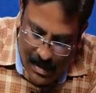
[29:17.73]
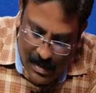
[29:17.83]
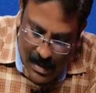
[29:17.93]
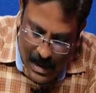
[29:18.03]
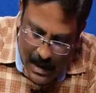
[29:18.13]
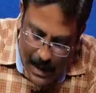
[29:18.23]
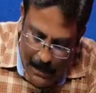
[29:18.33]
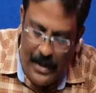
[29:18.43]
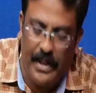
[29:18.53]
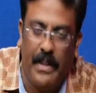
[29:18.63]
That is a
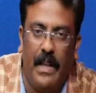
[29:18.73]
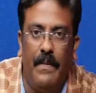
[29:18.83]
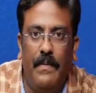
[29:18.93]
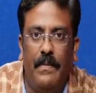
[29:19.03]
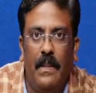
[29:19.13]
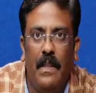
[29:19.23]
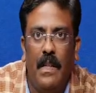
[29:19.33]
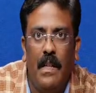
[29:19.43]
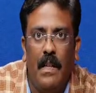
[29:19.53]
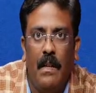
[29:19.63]
bipartite graph.
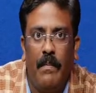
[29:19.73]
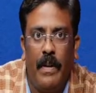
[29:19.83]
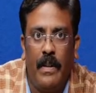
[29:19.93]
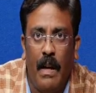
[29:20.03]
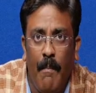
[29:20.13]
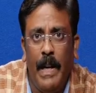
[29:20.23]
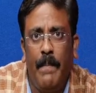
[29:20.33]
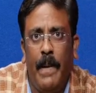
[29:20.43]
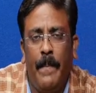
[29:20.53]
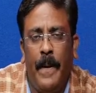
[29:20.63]
But complete
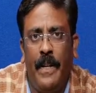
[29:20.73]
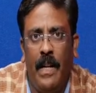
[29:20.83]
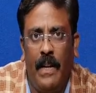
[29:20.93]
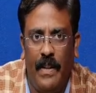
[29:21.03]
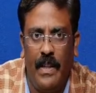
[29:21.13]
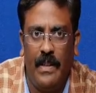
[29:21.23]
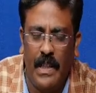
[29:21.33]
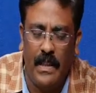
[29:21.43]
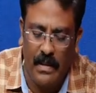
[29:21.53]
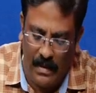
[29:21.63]
bipartite graph in the
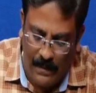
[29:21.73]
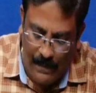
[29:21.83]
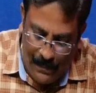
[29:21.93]
sense,